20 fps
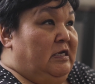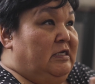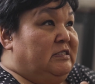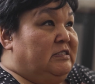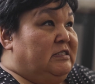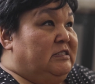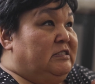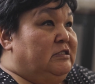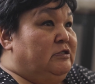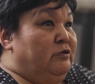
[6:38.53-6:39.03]

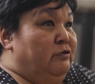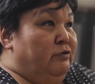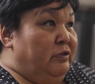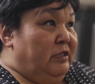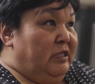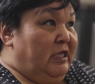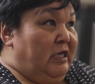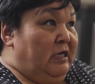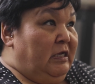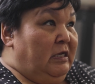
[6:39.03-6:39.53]

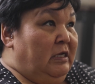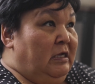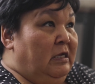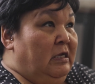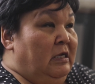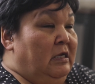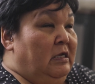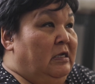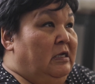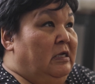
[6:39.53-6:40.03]
soothing,
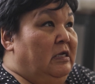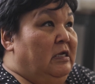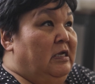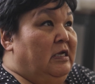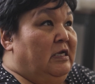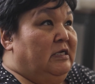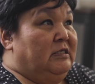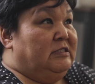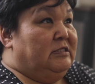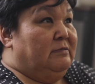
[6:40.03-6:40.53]

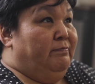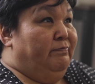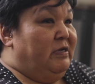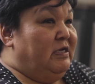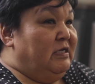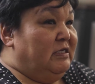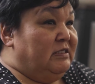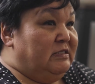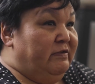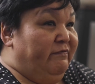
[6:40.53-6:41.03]
it's
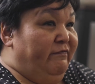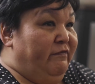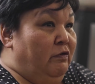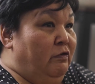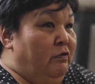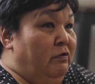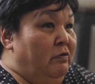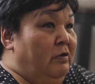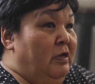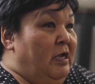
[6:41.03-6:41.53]

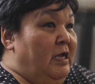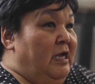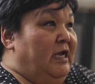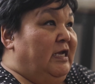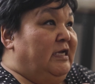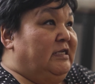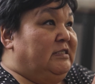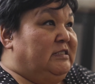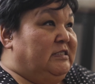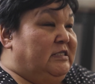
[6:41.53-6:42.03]
peaceful,
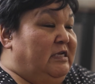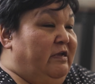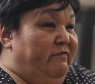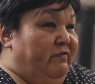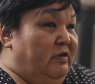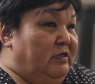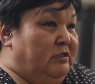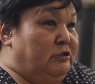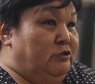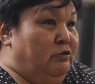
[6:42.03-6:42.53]
it's
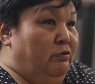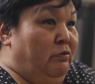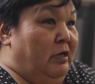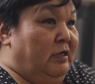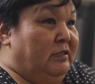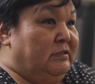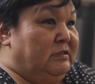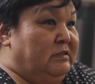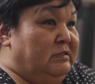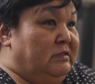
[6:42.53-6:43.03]
given to
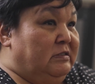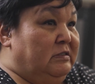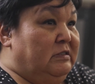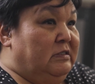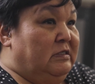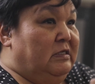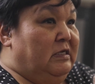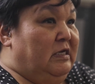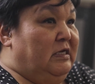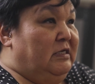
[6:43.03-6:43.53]

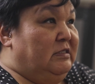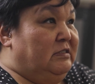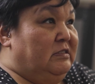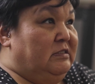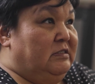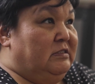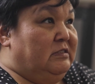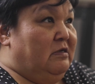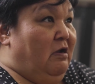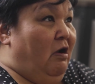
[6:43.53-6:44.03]
us,
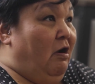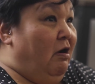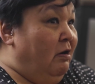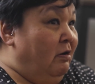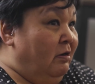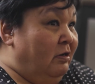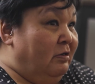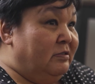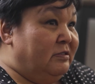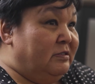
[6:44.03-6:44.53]
it's
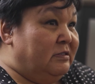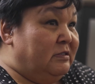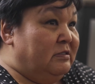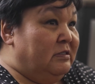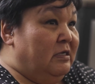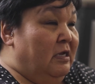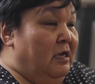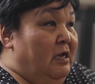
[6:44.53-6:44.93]
ours